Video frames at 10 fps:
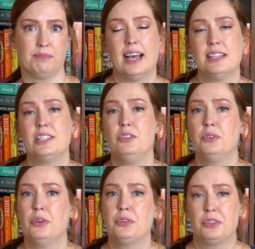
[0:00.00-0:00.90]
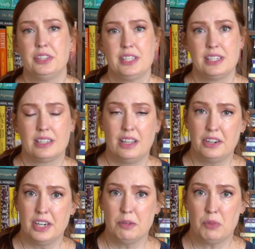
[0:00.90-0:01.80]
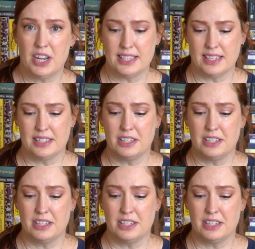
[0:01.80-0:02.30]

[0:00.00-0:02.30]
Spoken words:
As you go through this decluttering process,